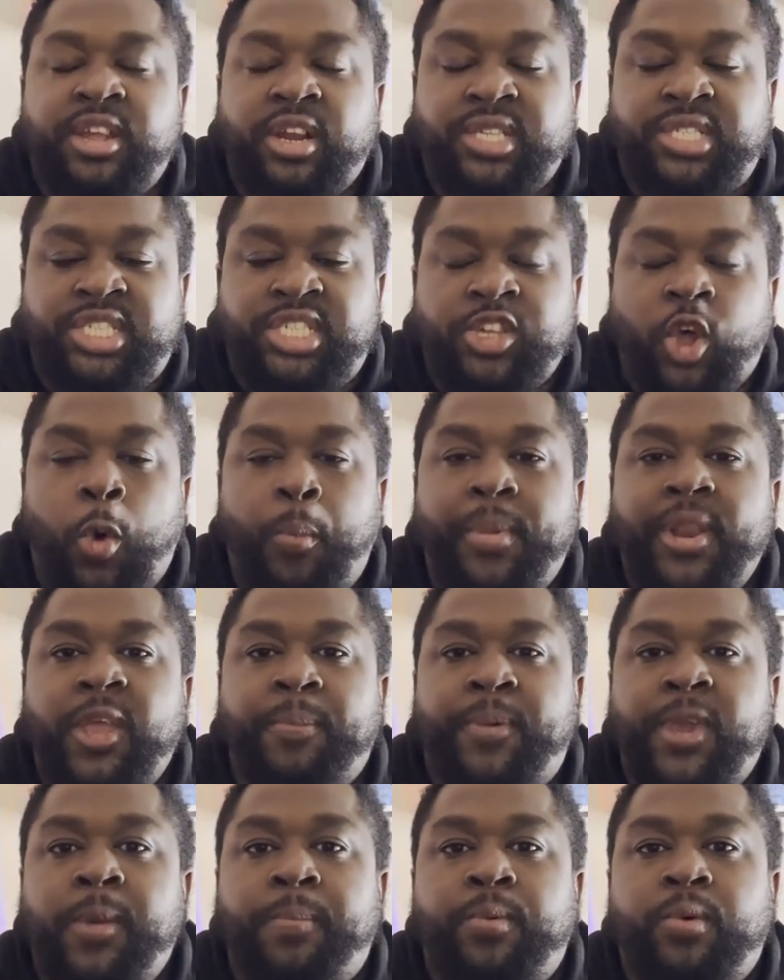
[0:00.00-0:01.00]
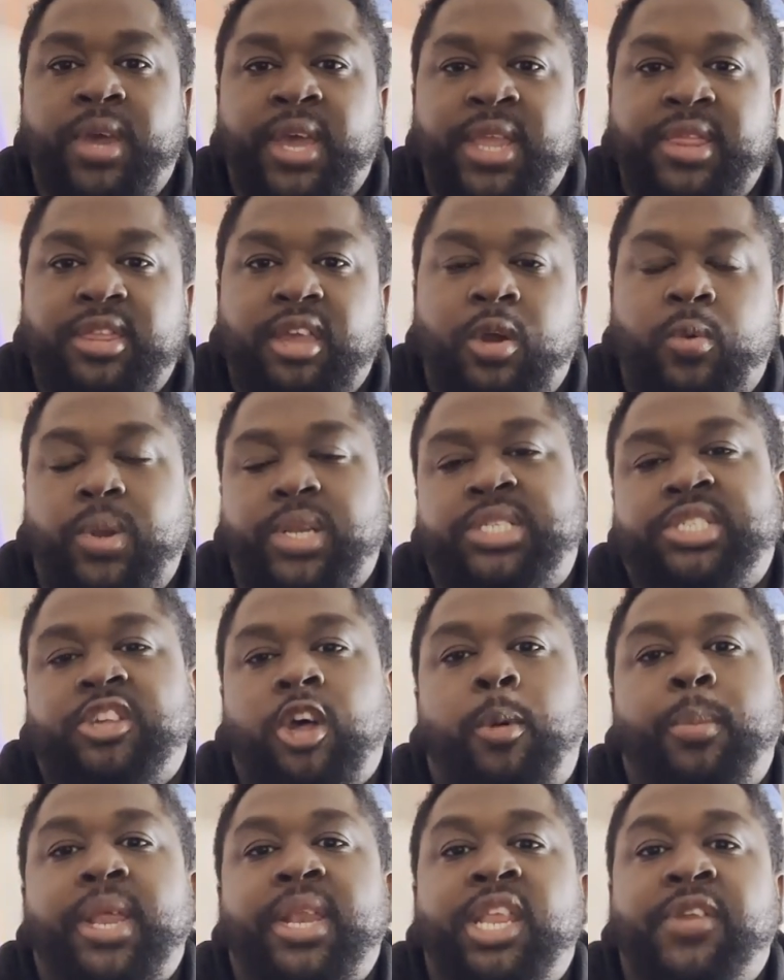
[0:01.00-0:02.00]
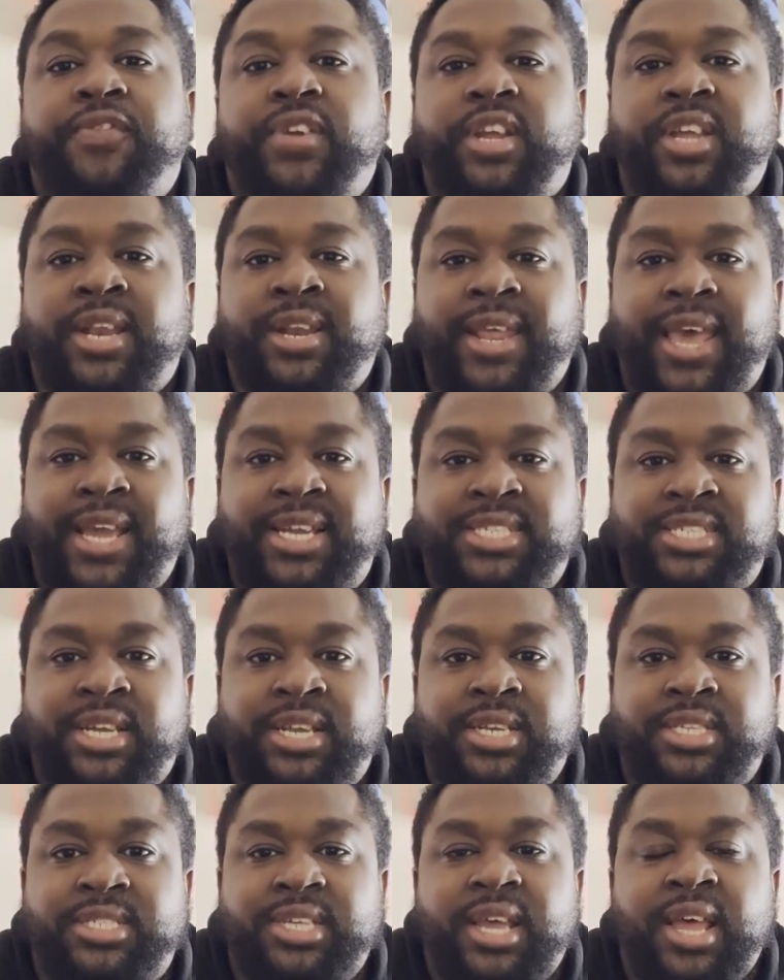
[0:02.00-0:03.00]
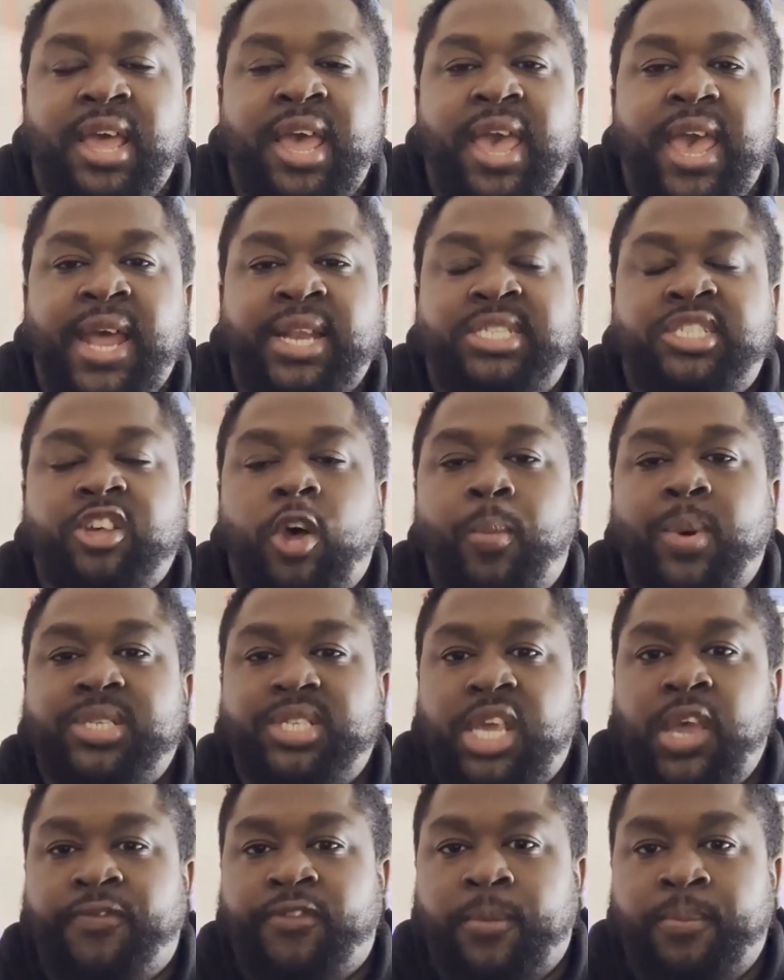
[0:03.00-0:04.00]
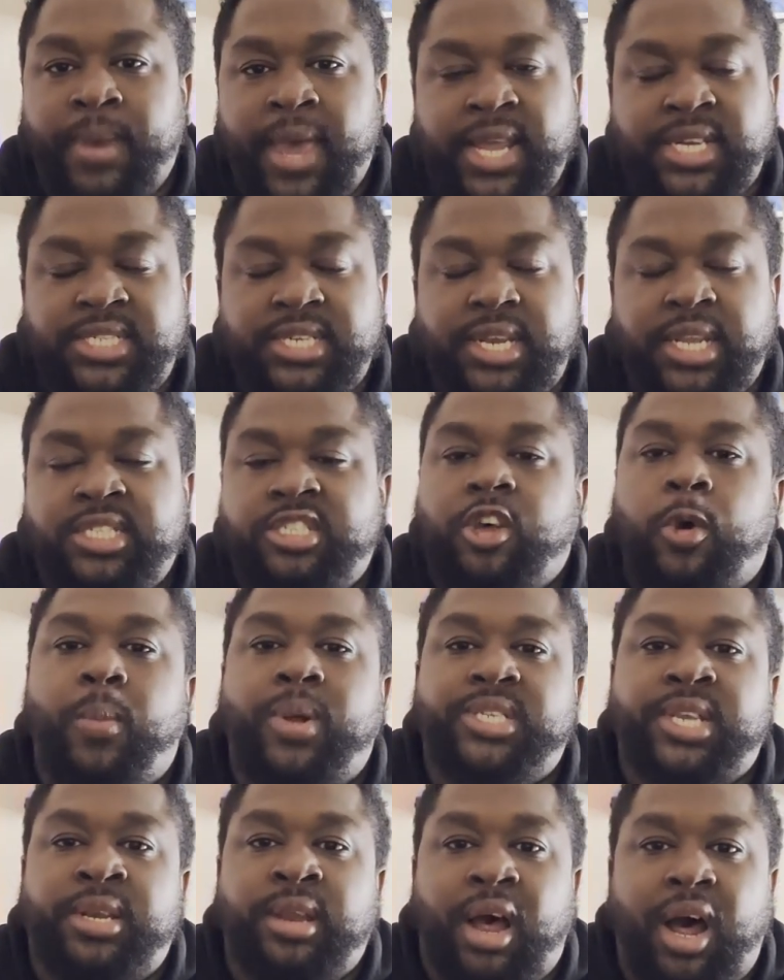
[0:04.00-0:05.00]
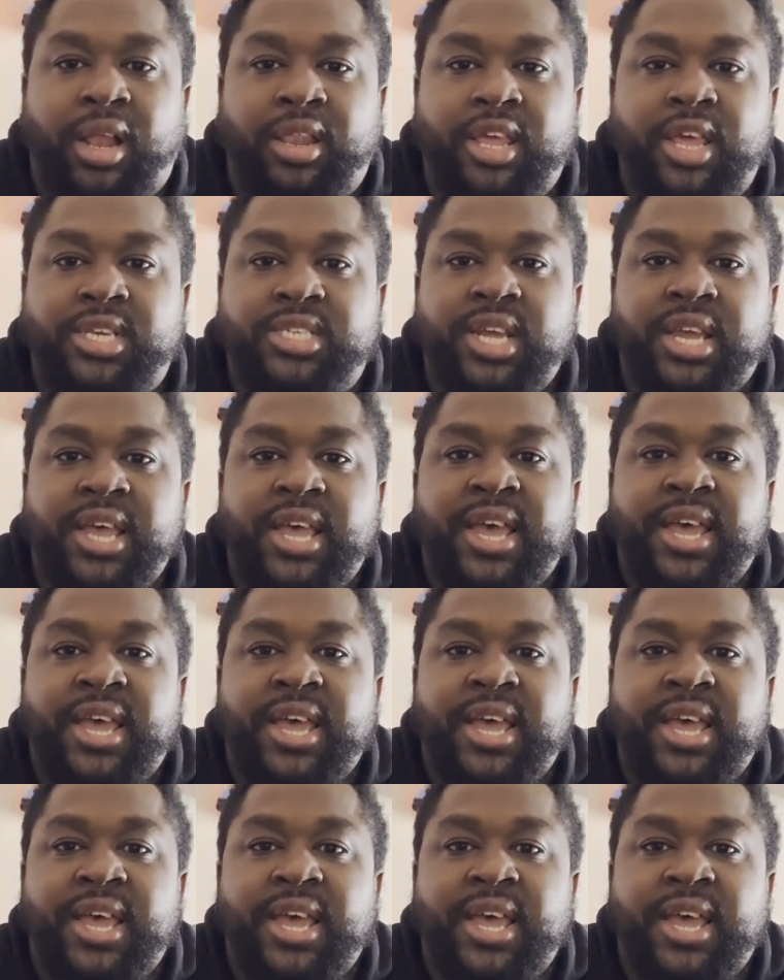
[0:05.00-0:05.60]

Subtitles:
there's so many people in there with so many different connections and so much information and so much knowledge.